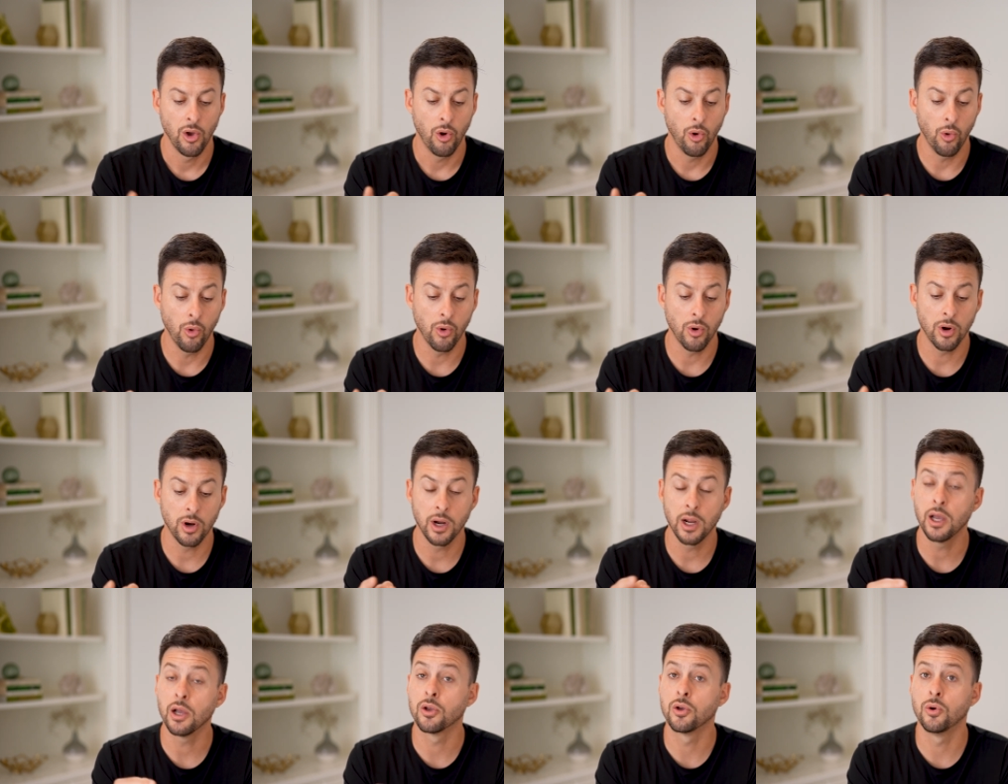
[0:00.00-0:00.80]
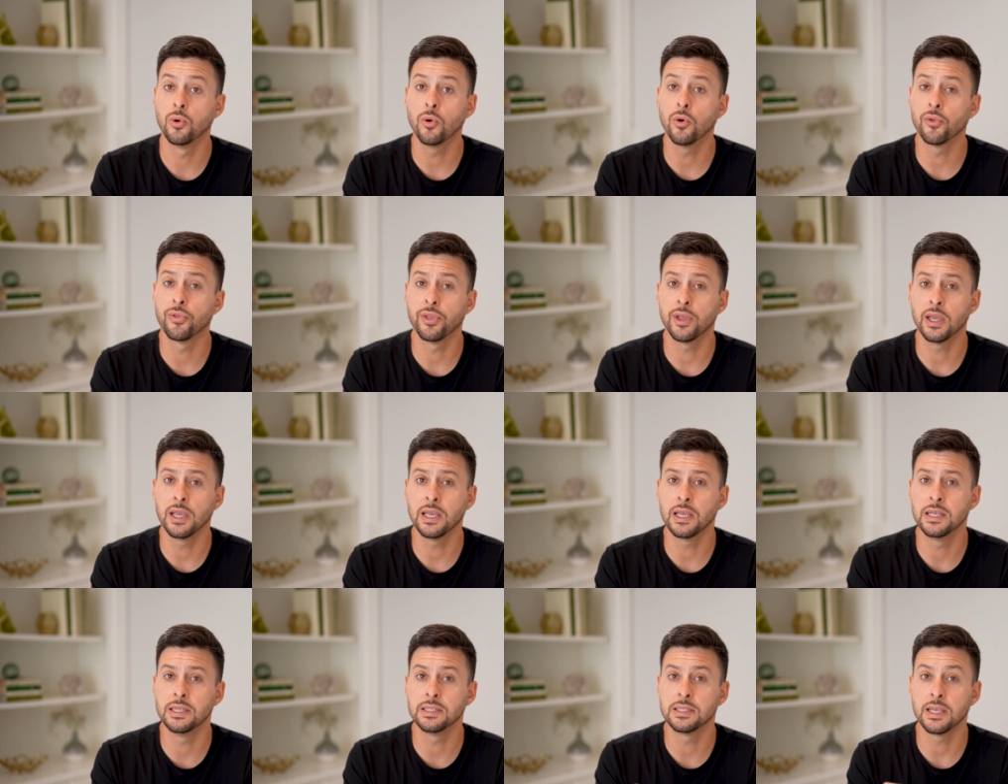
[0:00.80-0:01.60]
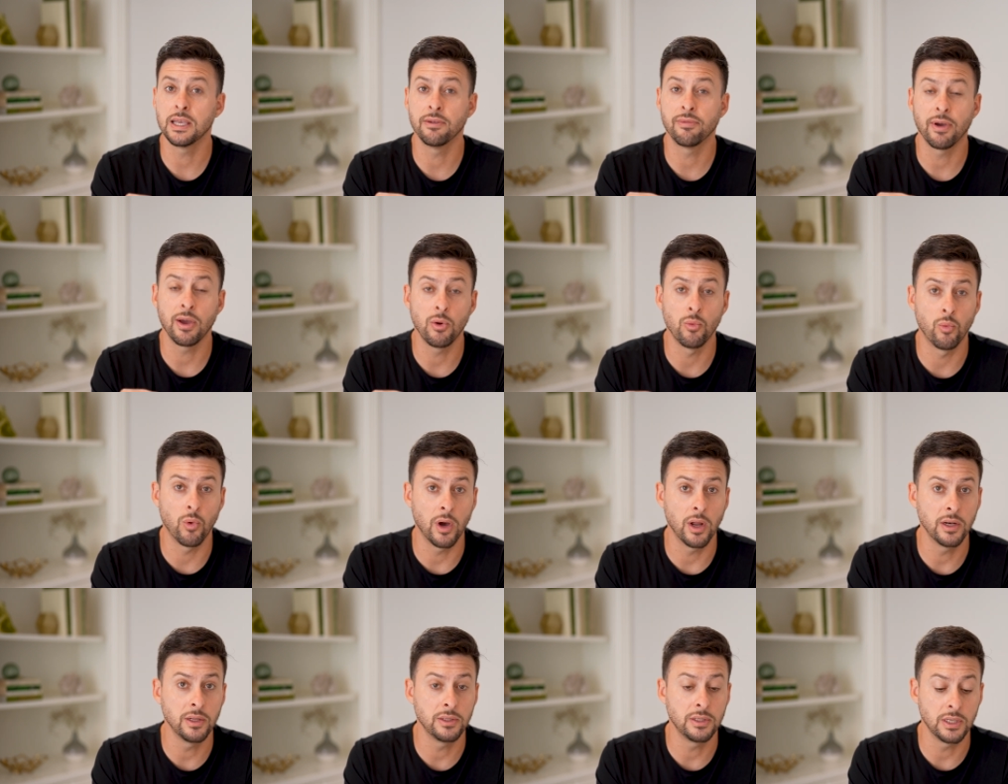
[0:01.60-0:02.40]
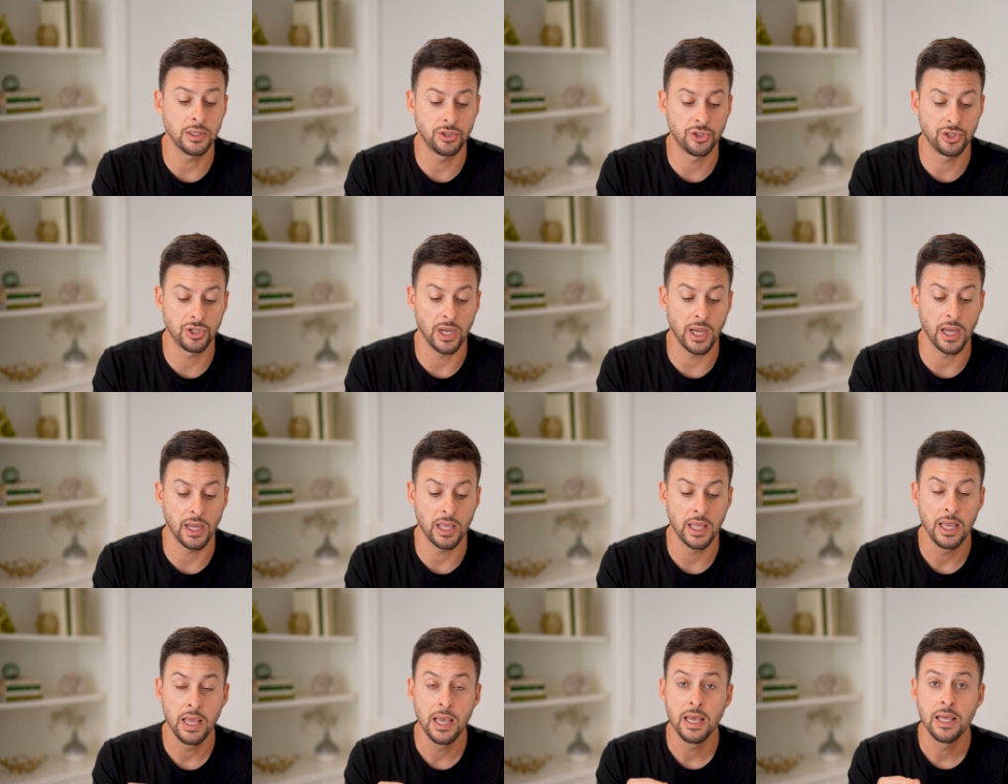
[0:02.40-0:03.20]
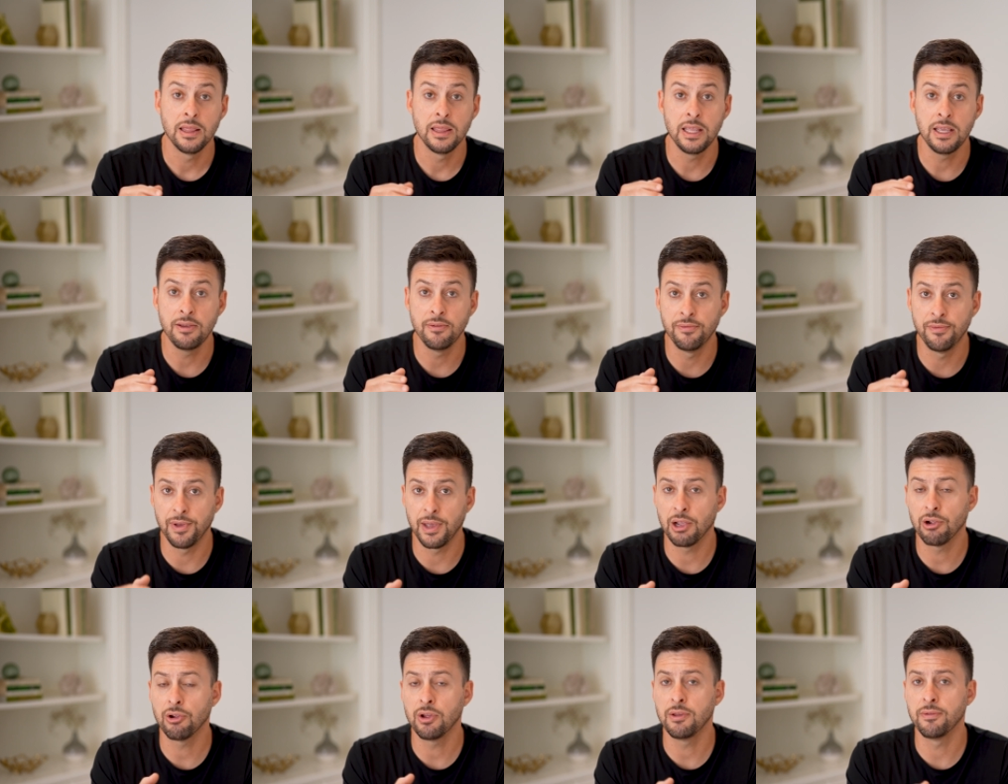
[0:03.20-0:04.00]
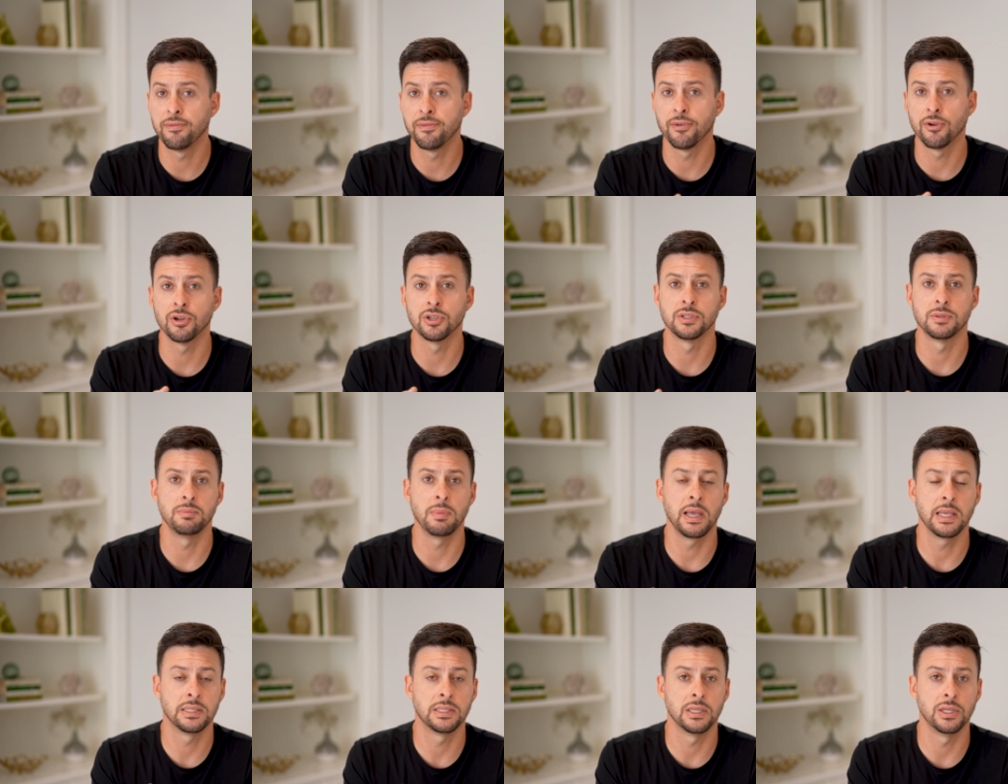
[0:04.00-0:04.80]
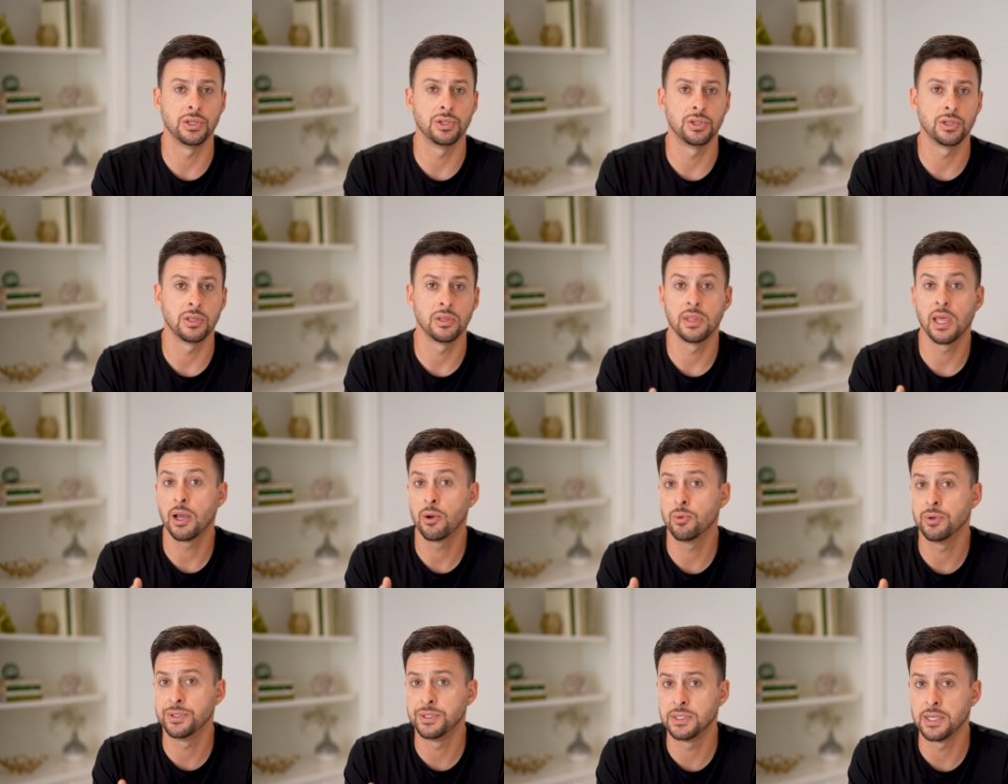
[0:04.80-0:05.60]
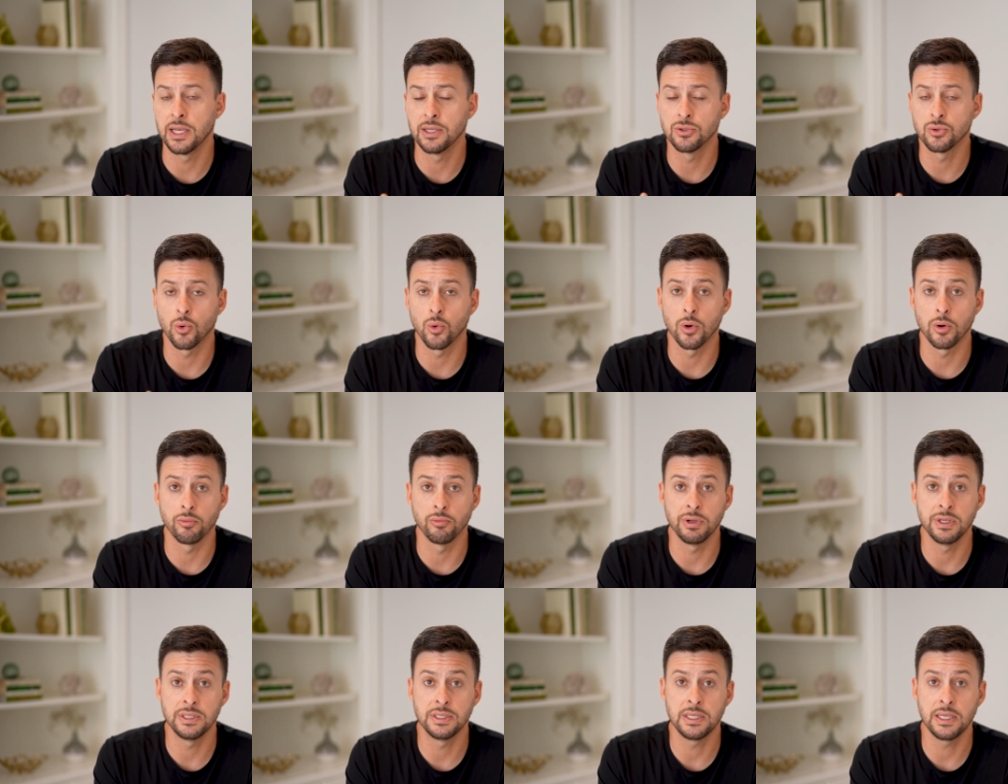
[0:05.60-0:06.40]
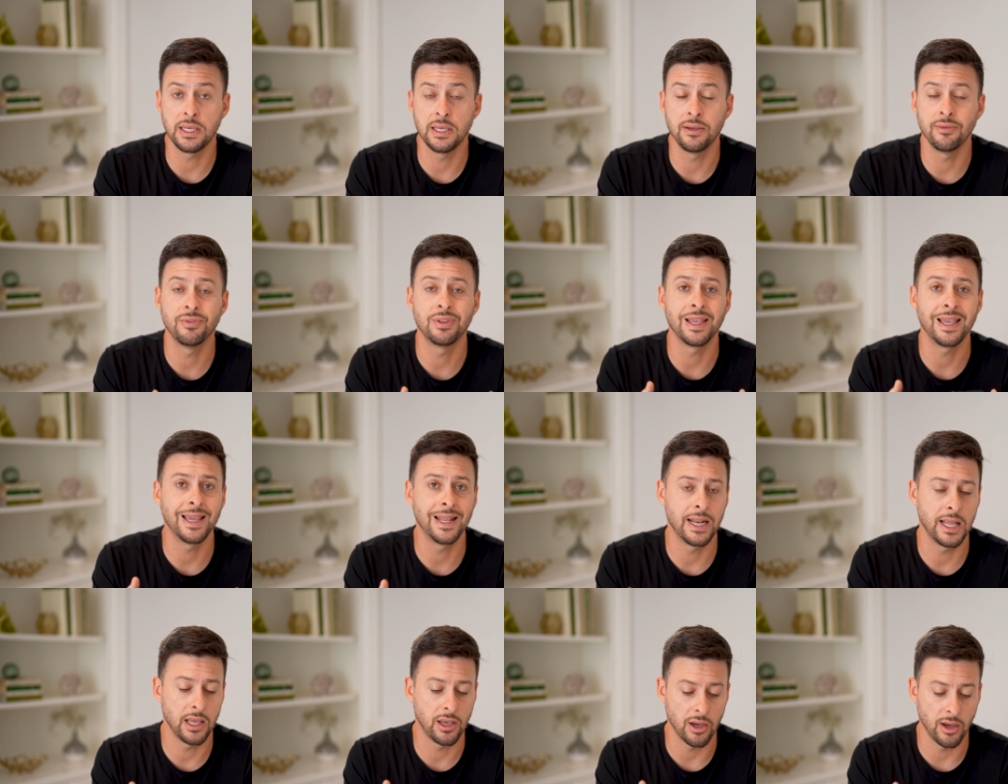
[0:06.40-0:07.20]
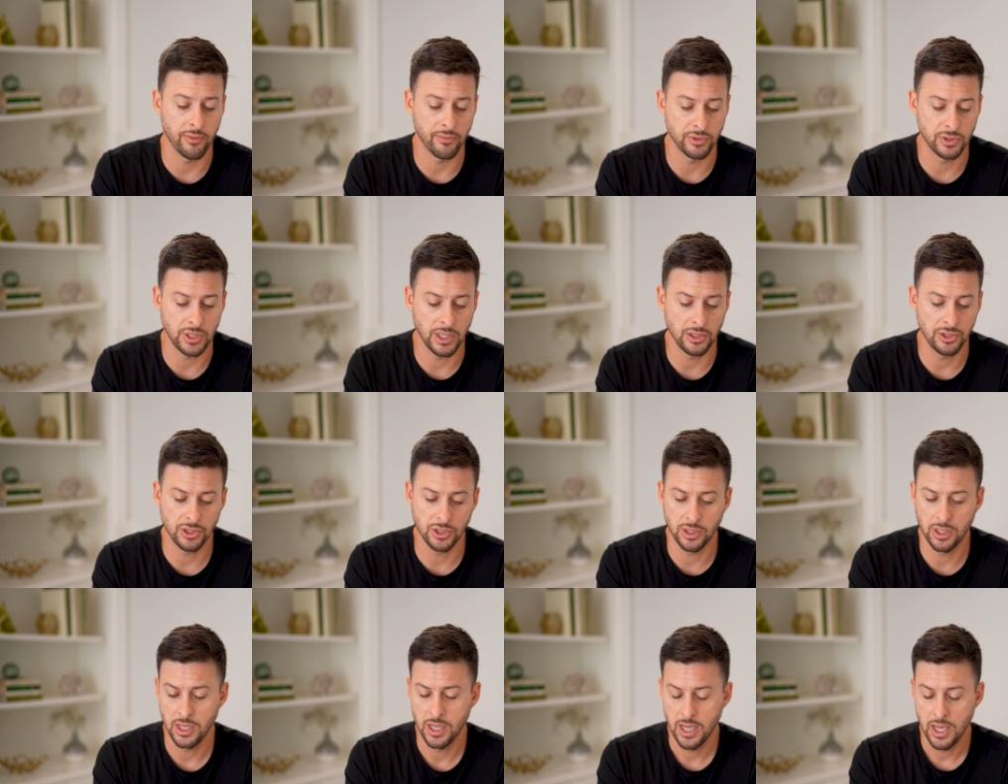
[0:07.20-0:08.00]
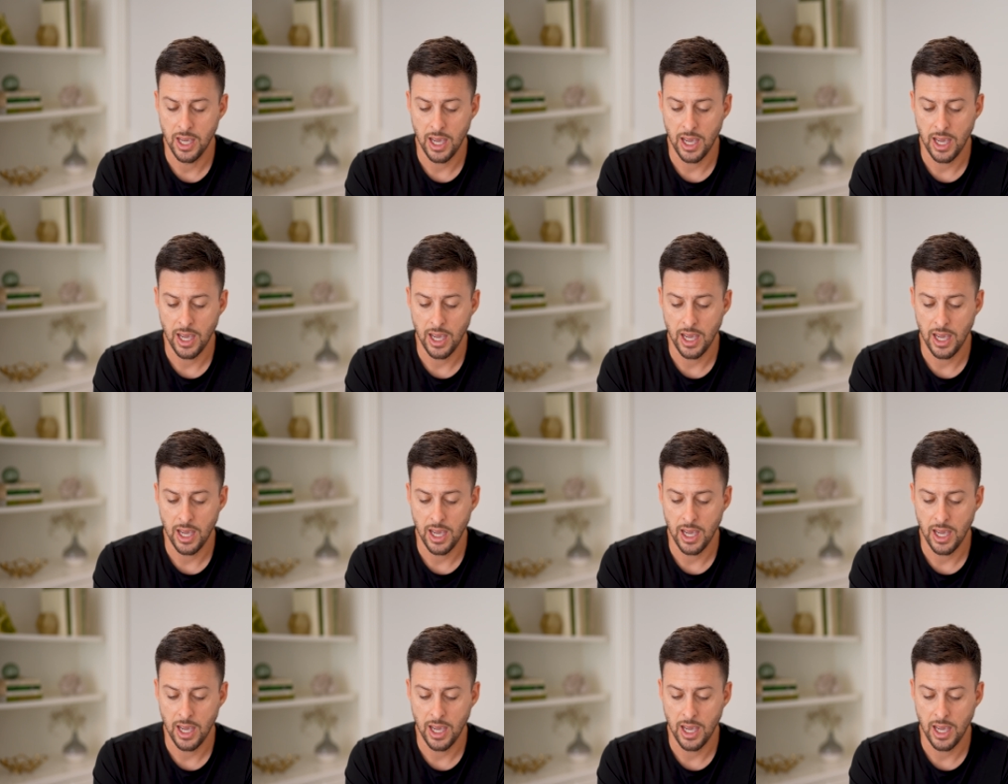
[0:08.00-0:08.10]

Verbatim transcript: Or a cool thing is if I wanted to check the very first message that was sent or received in a conversation,